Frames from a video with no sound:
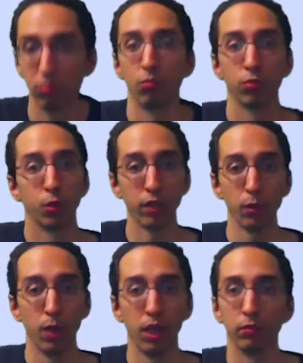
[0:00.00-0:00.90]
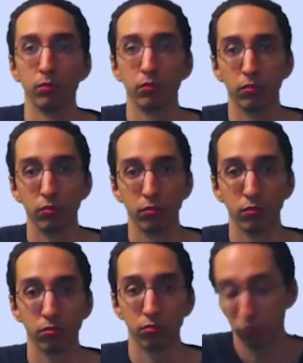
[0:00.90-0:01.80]
do whatever you want.
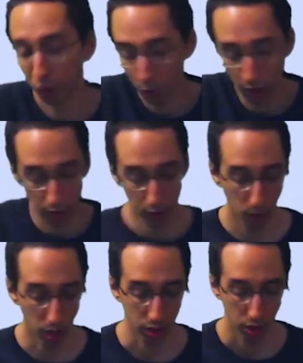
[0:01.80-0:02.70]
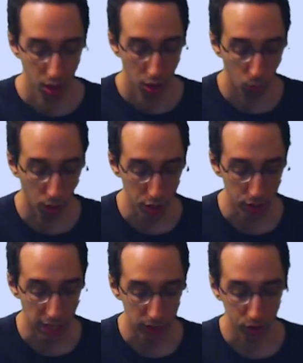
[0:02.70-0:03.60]
Do whatever you want. What you're
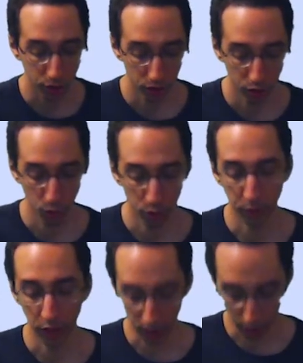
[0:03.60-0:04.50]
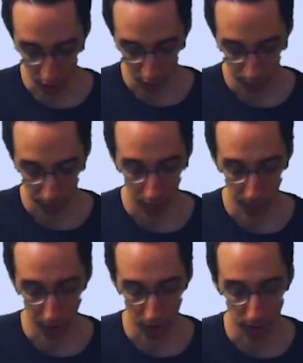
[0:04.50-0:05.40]
not looking to do is play here,
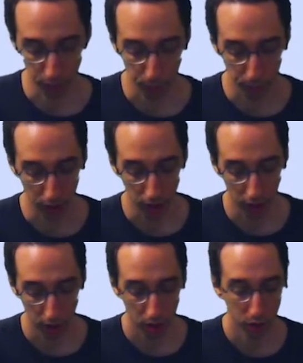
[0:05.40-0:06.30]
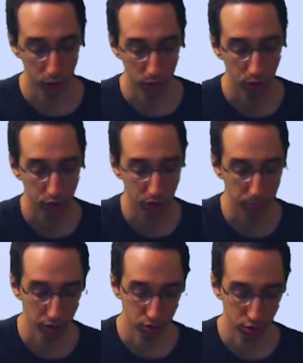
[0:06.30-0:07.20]
because if you play here, you'll notice that your
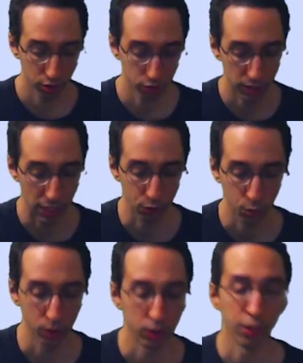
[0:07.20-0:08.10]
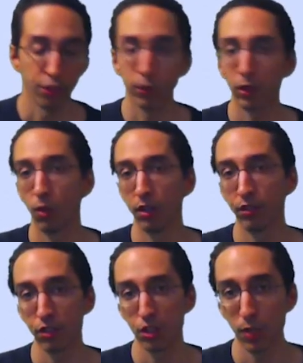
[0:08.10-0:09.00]
pin's turned, so now it's quickly a 3-to-1
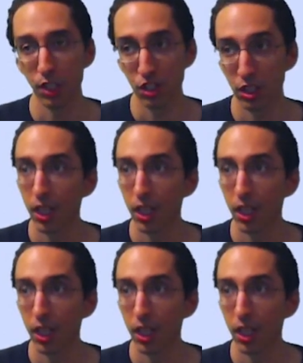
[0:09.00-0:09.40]
situation.